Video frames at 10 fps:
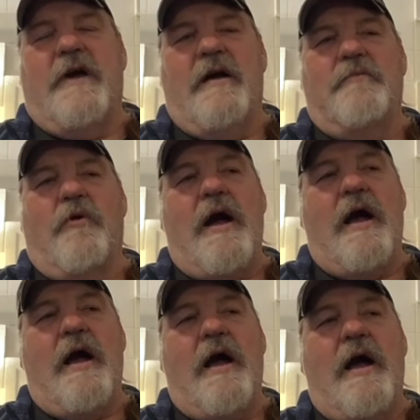
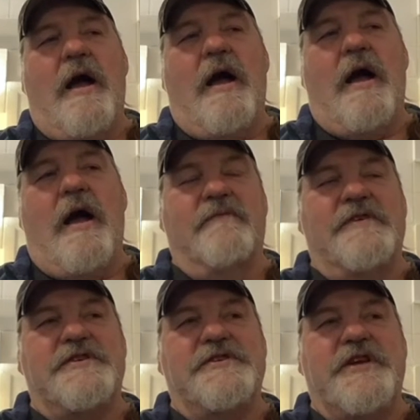Muraco was the
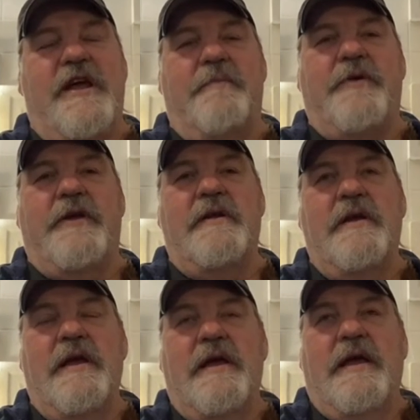television champion,
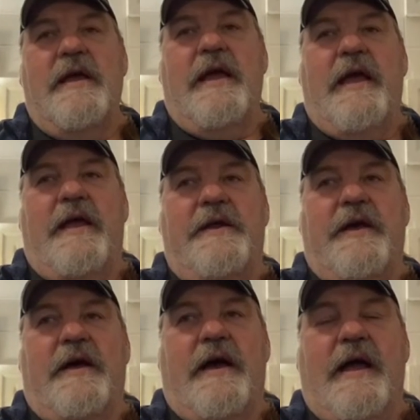and
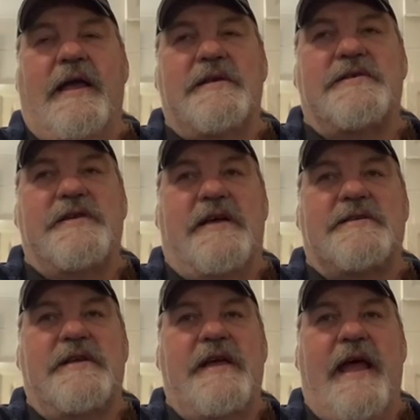uh, I guess
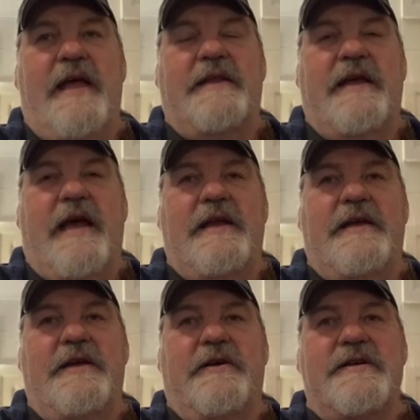Dusty had the
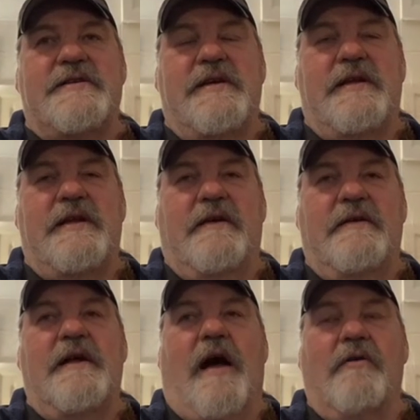idea. You know, he said,
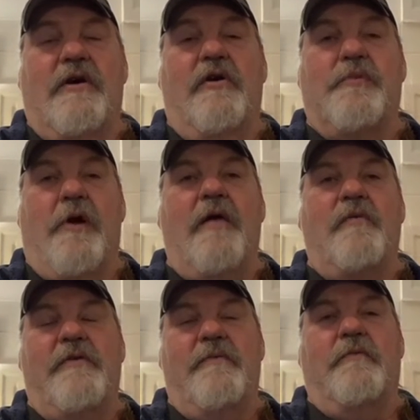"I'll go
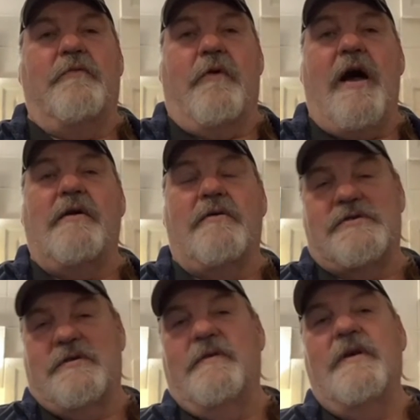Broadway," with Muraco."
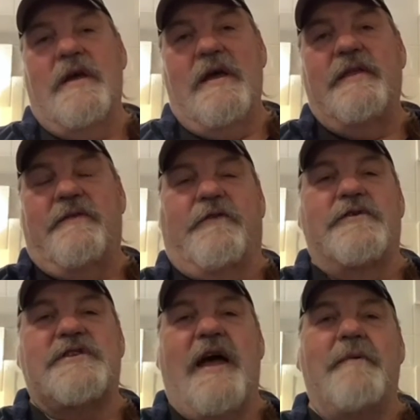So the
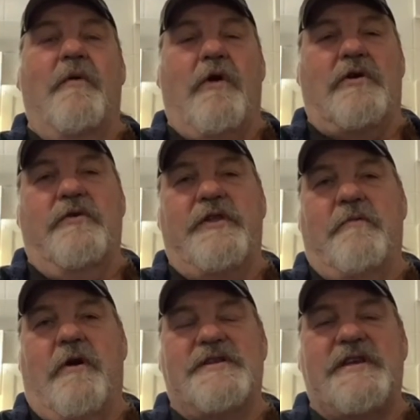first time I worked with him
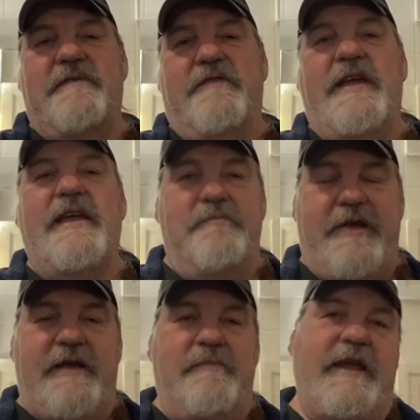on TV, he
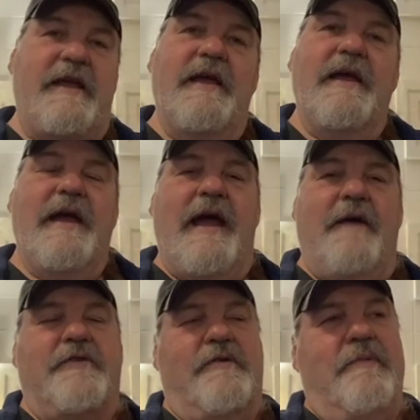beat me mm-hmm.
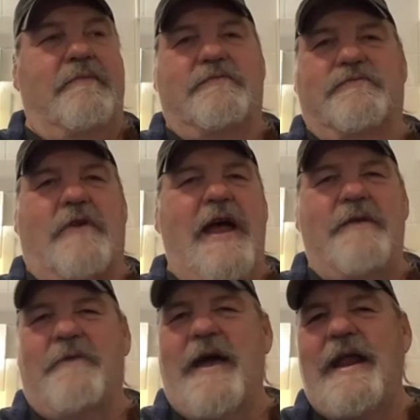after right
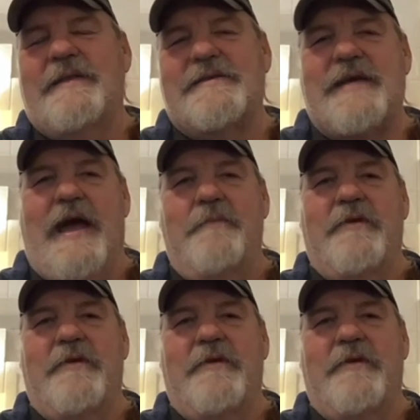right at the time.